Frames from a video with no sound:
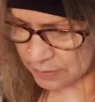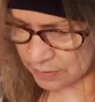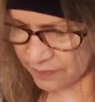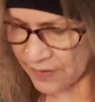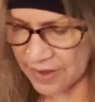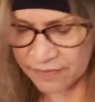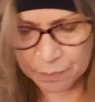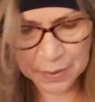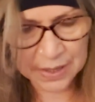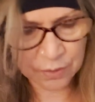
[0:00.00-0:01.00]
The Five
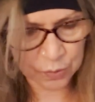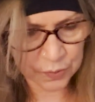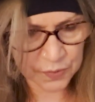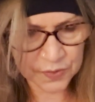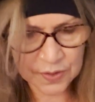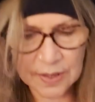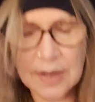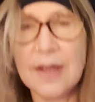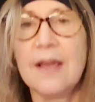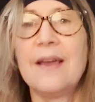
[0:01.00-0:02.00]
of Pentacles.
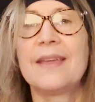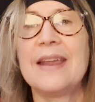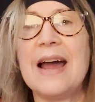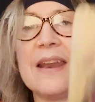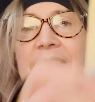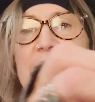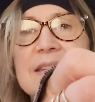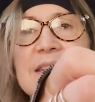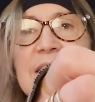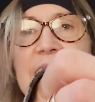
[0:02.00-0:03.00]
Get out of that
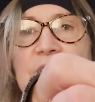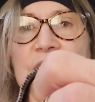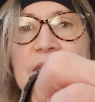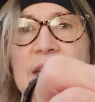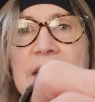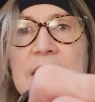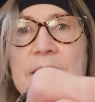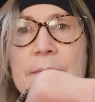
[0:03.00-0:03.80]
scarcity.